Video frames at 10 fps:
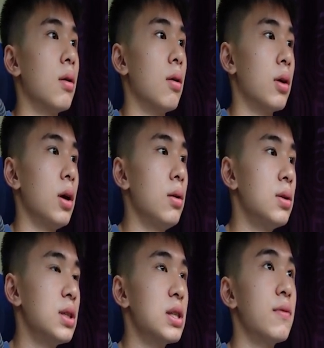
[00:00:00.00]
Okay,
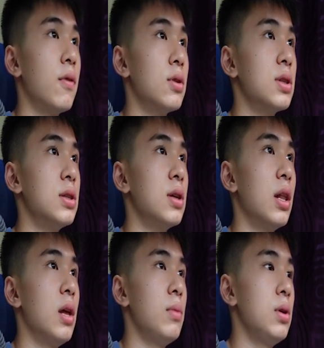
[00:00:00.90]
just 40.
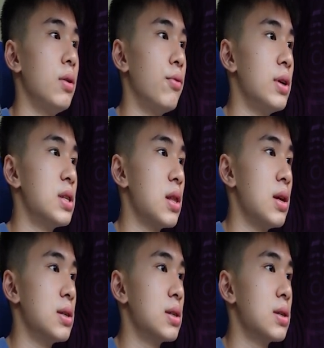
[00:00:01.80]
And let me erase
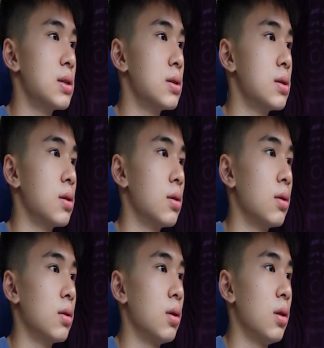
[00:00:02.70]
this.
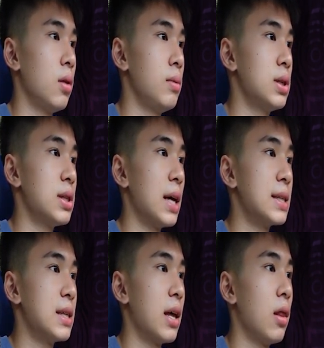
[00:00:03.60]
Let me just
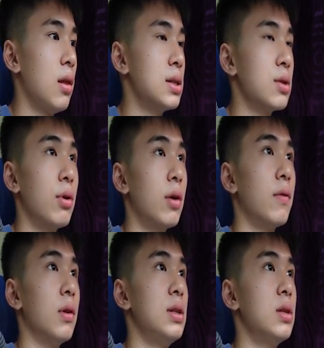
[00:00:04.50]
extend this graph
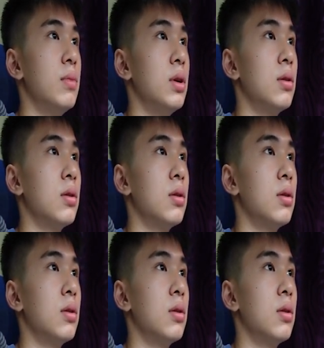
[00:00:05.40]
a little bit.